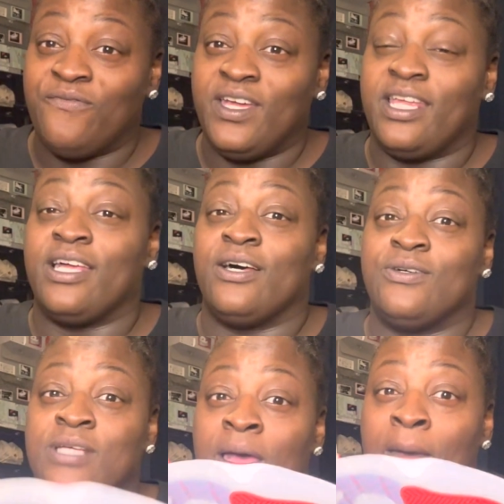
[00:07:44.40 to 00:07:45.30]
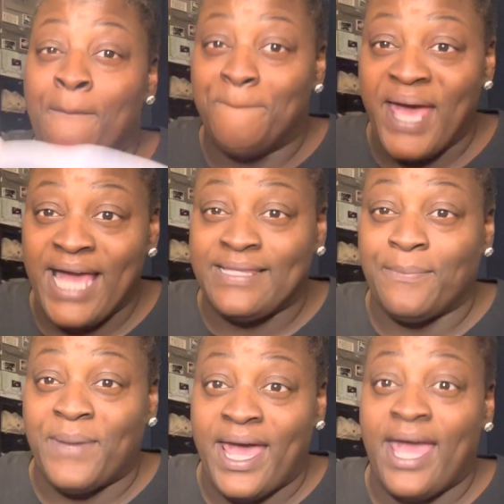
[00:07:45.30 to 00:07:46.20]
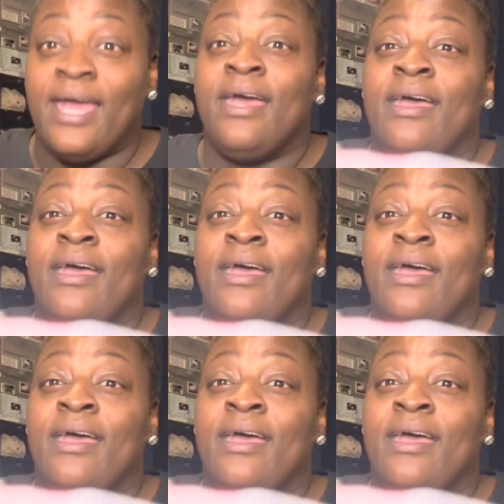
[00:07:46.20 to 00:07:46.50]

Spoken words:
videos back to back